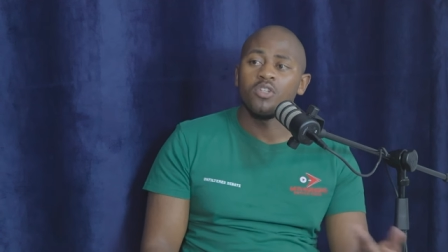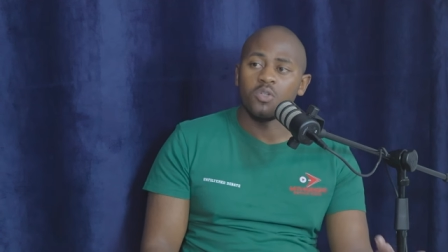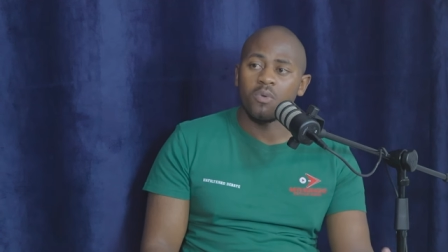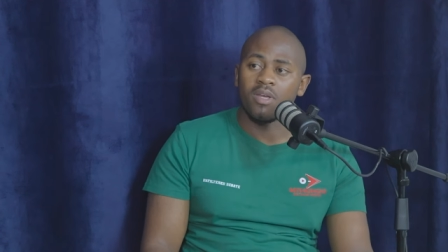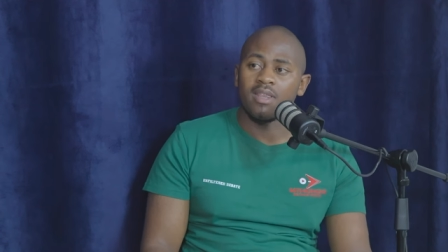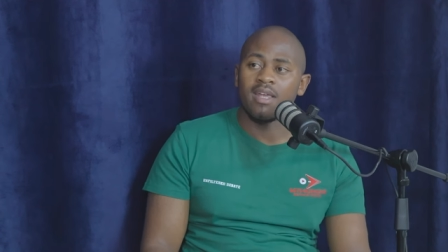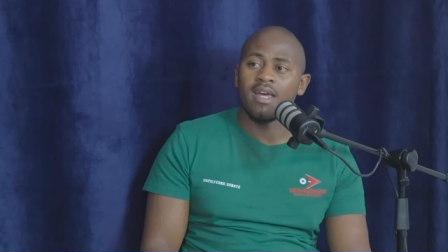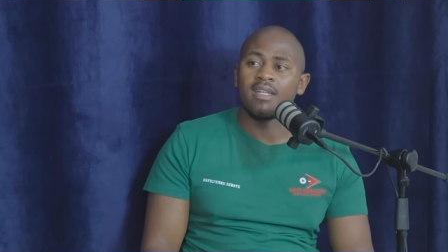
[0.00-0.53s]

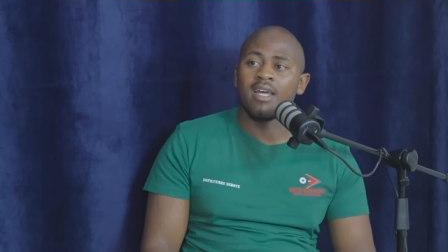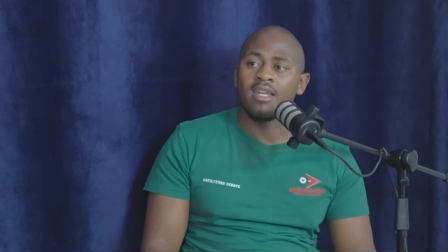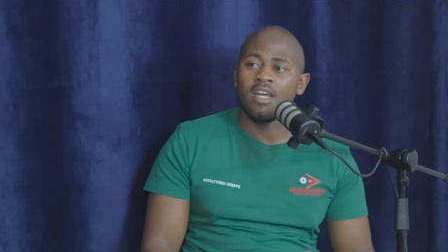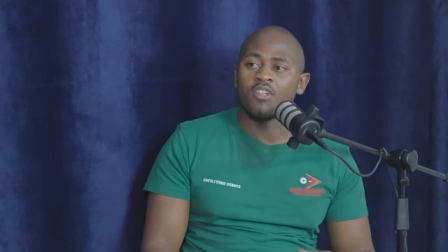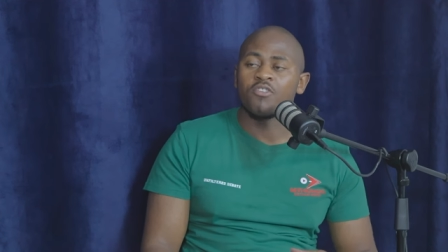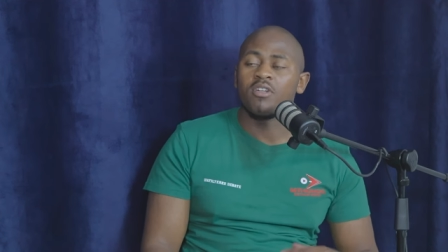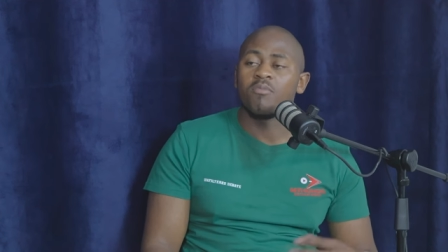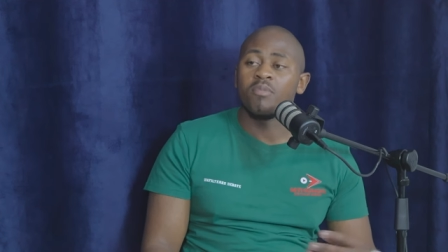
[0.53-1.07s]
doing that and
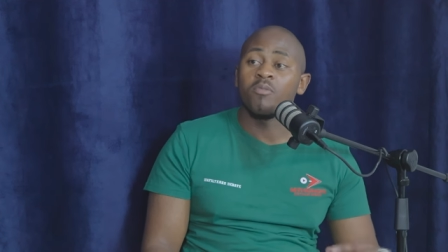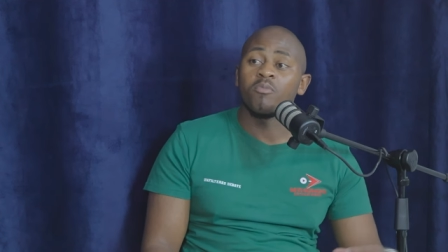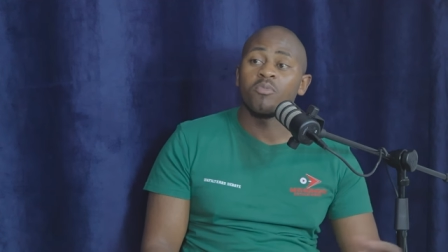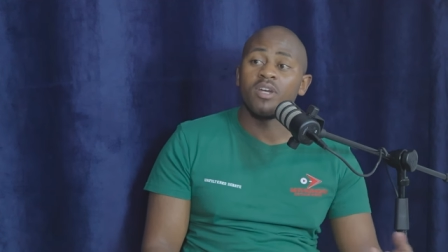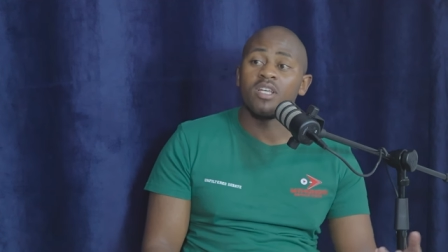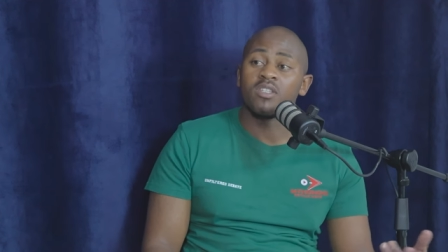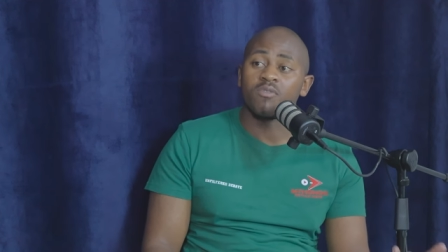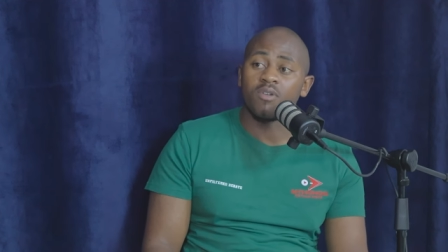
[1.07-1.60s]
actually being
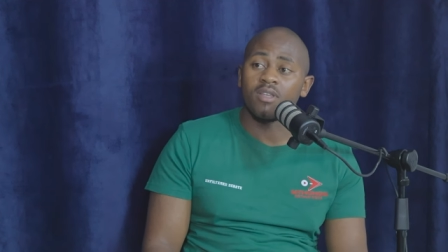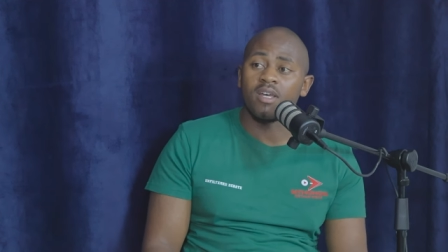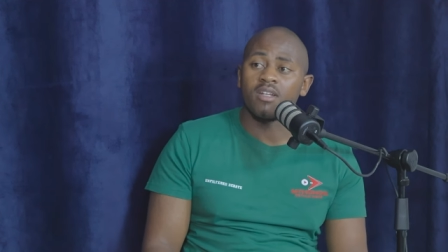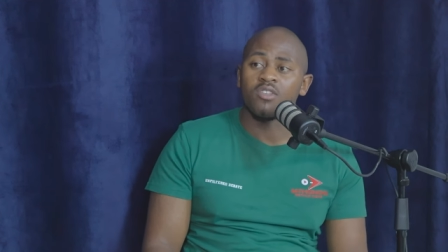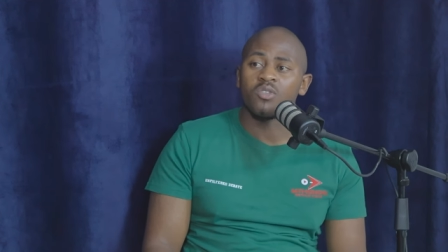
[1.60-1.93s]
praised for that.